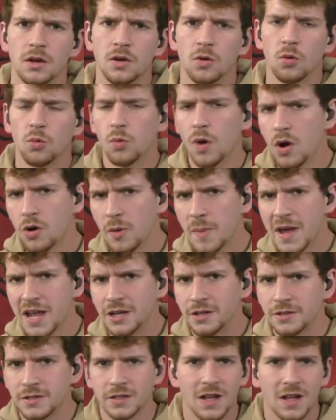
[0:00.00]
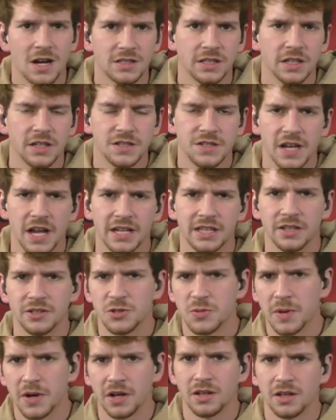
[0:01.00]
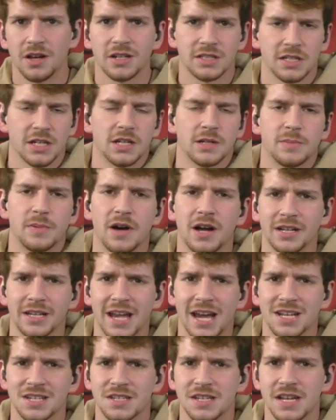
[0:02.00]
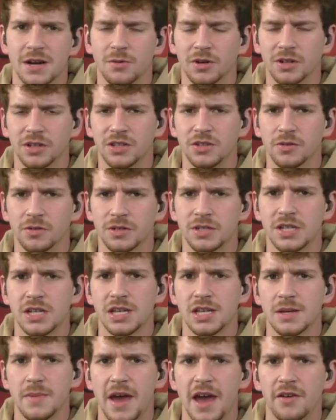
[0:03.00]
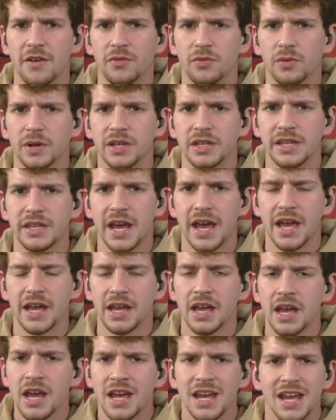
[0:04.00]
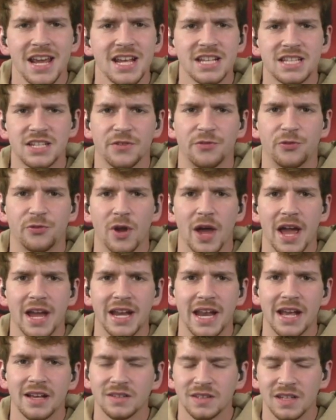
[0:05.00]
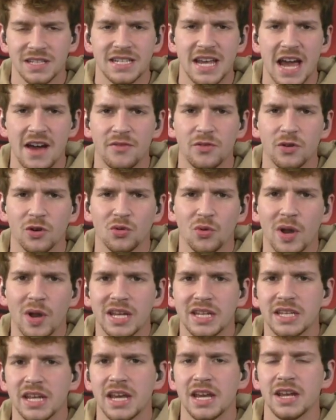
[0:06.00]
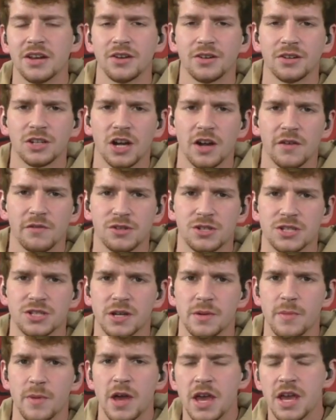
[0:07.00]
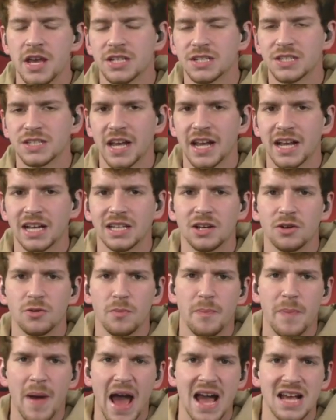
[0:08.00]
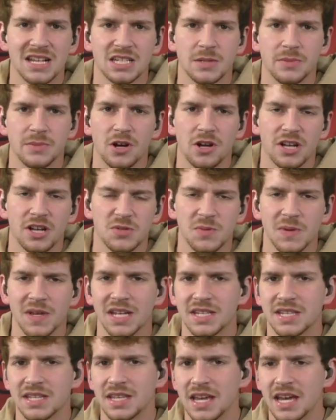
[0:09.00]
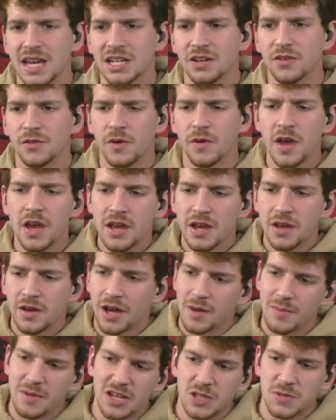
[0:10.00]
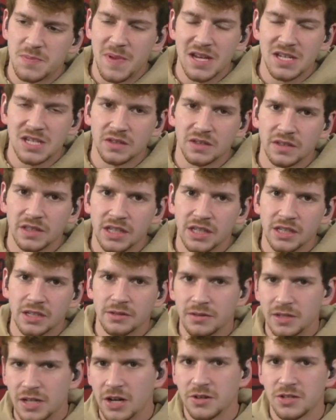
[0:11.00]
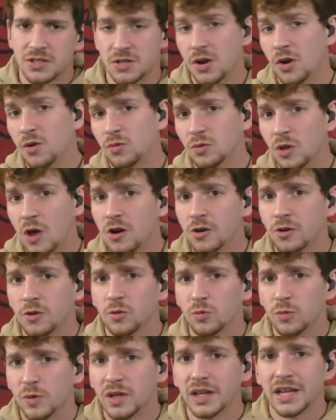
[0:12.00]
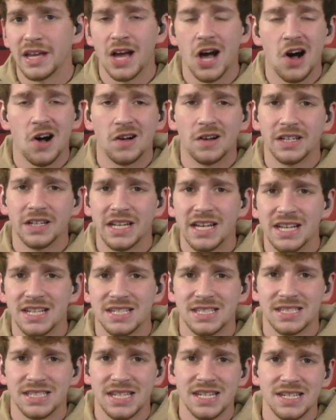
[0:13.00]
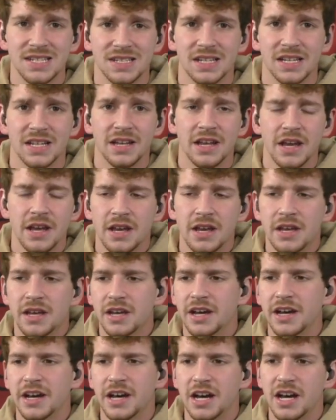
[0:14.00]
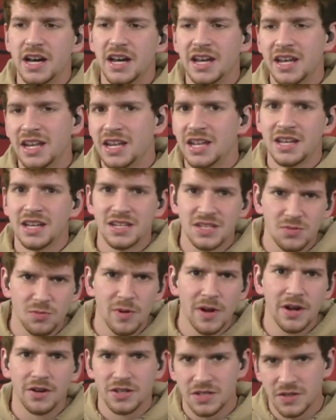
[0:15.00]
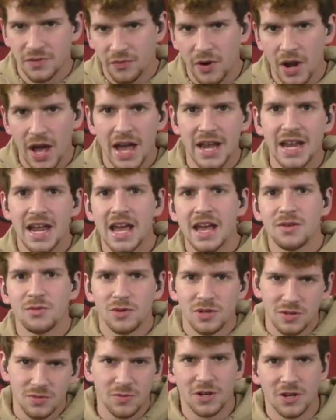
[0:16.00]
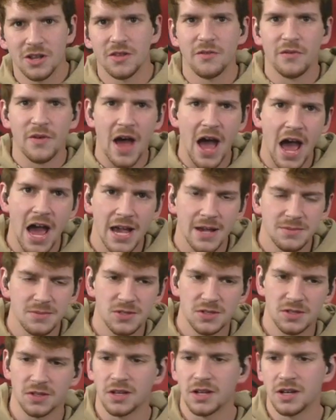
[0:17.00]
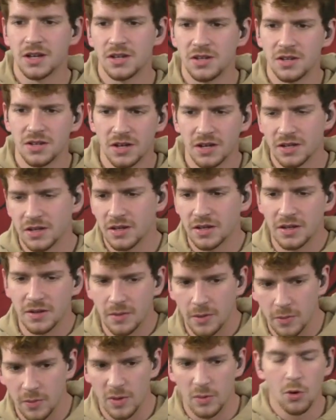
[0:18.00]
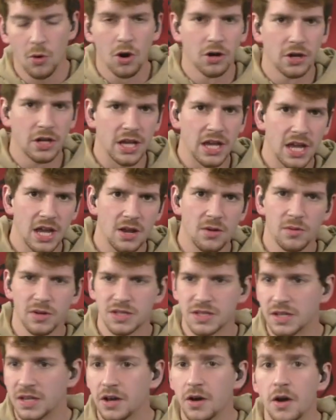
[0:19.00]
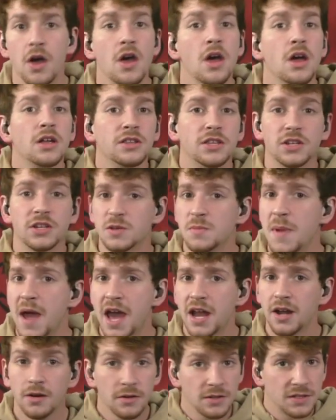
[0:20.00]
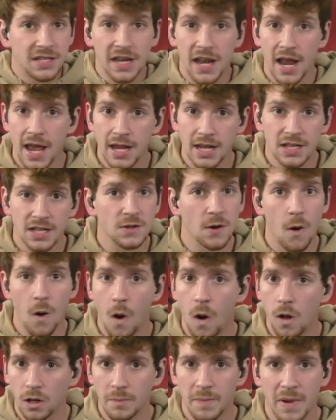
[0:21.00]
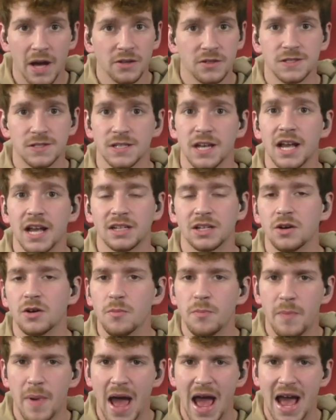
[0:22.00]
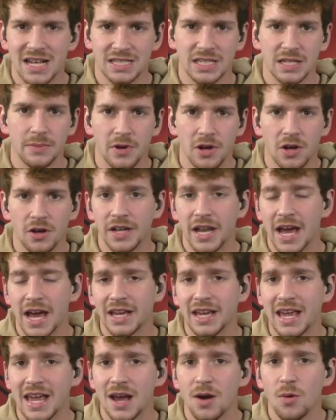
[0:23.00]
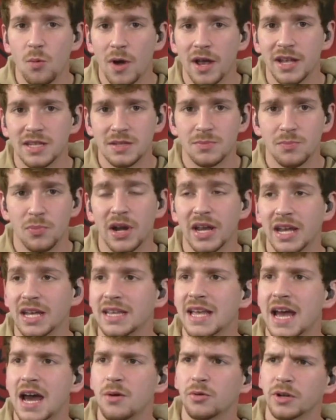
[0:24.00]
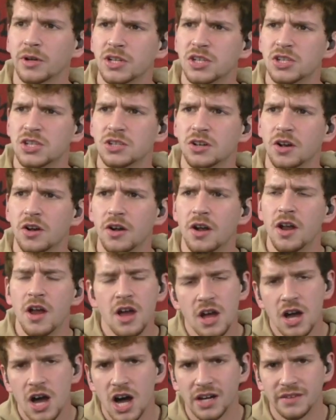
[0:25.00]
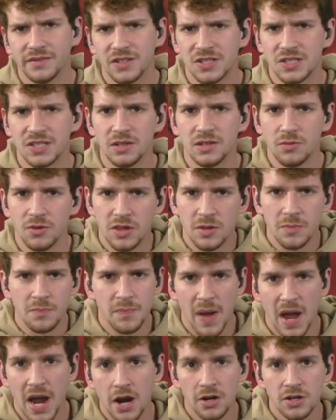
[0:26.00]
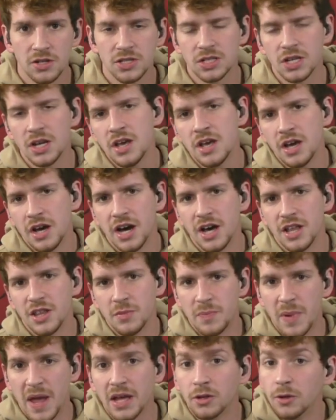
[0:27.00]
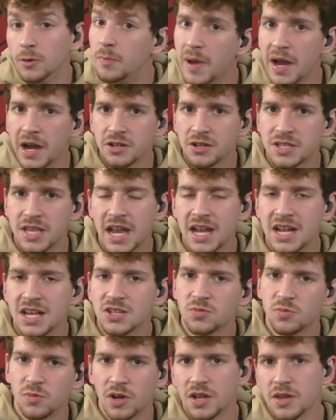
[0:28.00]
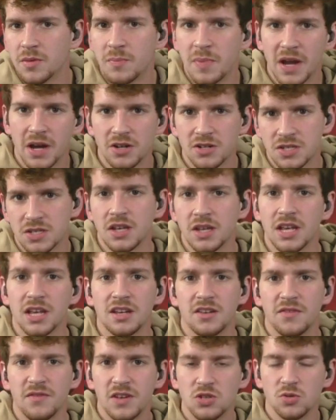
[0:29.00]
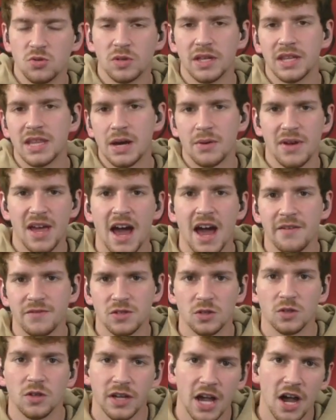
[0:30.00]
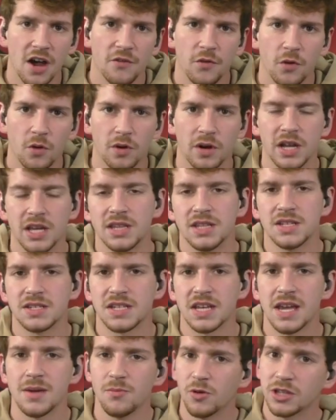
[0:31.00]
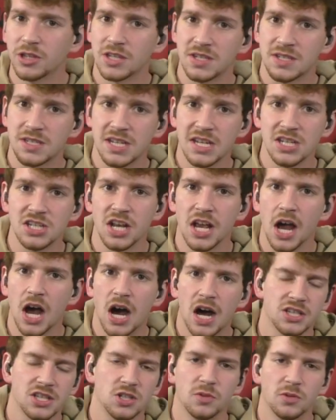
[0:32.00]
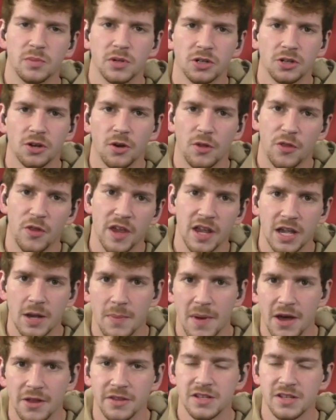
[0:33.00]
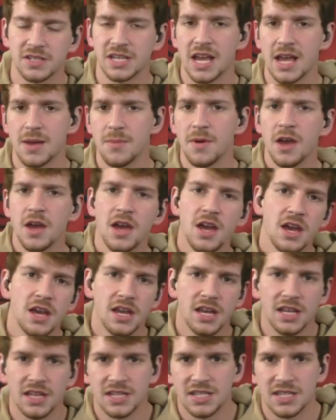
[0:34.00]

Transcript: Welcome in to Locked On Cyclones, part of the Locked On Podcast Network, your team every day. It's a Friday. Let's have a great day here, cover some Cyclone basketball as we get to the end of, it's basically, it's no longer really holiday season. And it is weird. It's a Friday. What are the vibes? Are we working? What's the deal? Doesn't matter. Today, it's all about Cyclone basketball, and I can't wait to break it down. We're going to start, obviously, with the Bears, the Baylor Bears, that is. What are the Bears individually that we have to look out for in this game? What does TJ Otzelberger think about this game in the